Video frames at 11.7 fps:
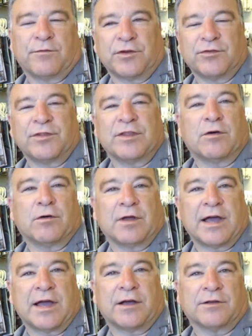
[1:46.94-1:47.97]
if we're doing the
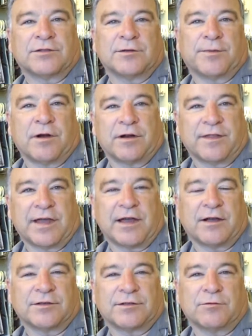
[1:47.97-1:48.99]
whole house or part of the
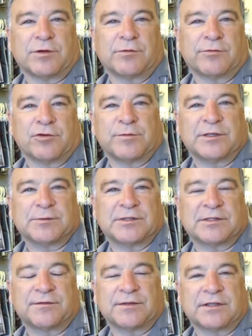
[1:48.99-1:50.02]
house or what room and
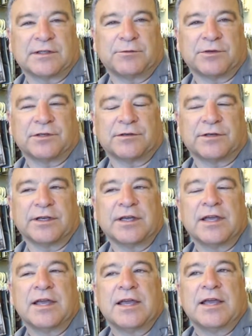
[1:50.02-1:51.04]
specifically we're doing,
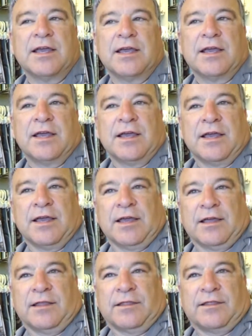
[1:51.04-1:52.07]

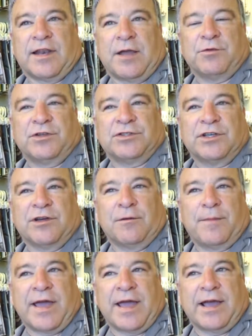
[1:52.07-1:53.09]
then I will usually
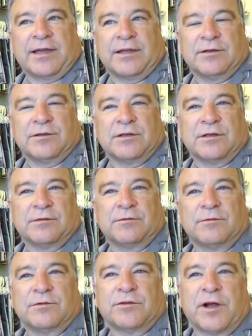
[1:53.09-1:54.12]
go back and
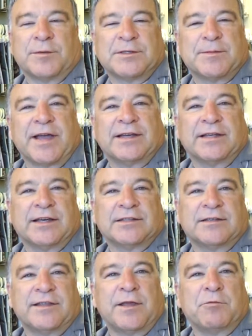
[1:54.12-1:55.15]
draw up some
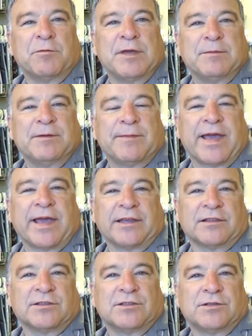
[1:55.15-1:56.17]
ideas, and then they will meet me
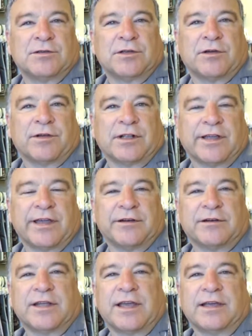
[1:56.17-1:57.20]
back at the studio at a
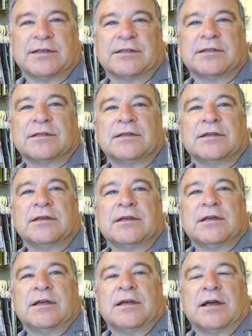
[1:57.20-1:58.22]
later date.
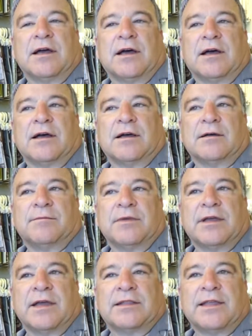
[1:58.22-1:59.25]

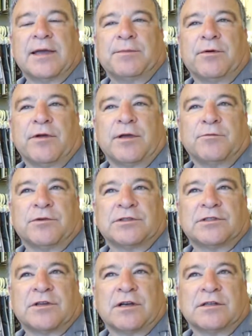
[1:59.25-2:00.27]
At that point,
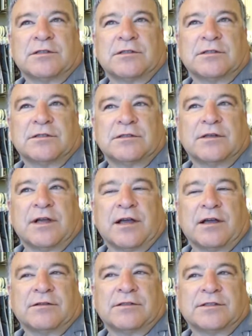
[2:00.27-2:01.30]

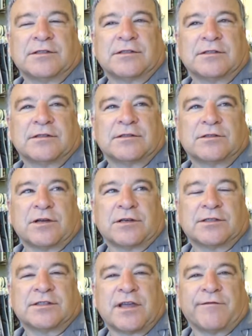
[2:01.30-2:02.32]
I'll just
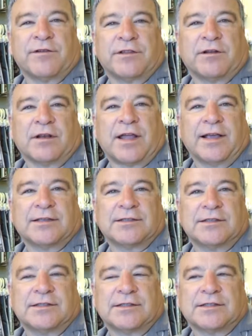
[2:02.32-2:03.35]
start discovering
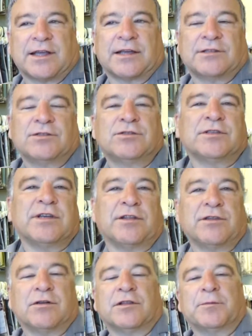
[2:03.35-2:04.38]
likes and dislikes. Usually, I'll
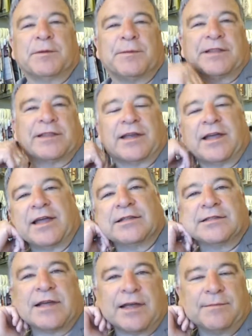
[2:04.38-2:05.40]
know a little bit about that ahead
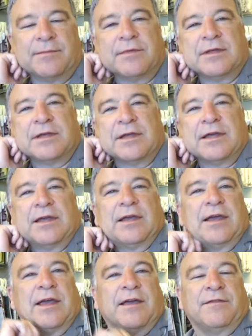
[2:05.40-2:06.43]
of time,
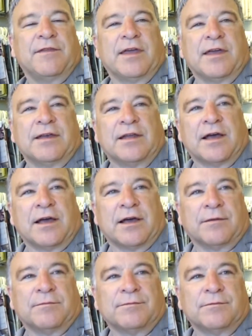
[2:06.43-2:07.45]
and then
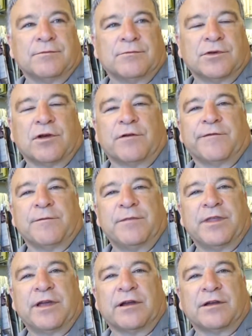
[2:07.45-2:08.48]
we'll go
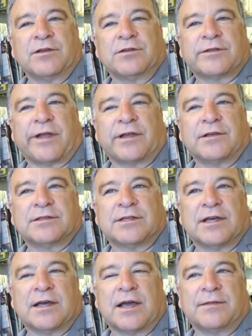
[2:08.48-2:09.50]
from there. Like you
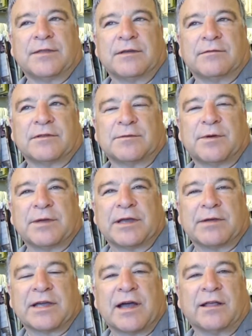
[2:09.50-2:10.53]
said, I think some
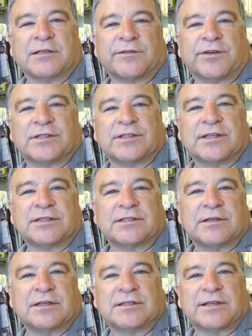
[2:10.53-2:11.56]
of my colleagues have already said
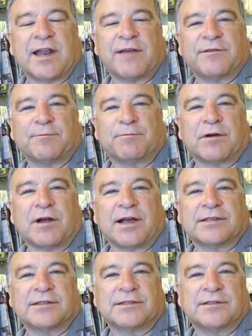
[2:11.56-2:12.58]
it's kind of a
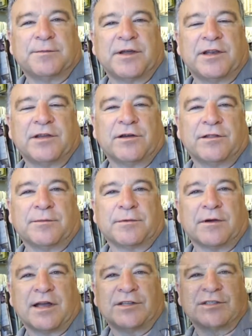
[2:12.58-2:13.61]
process depending on the
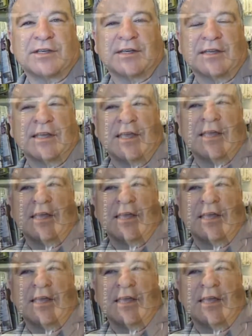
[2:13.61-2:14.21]
project.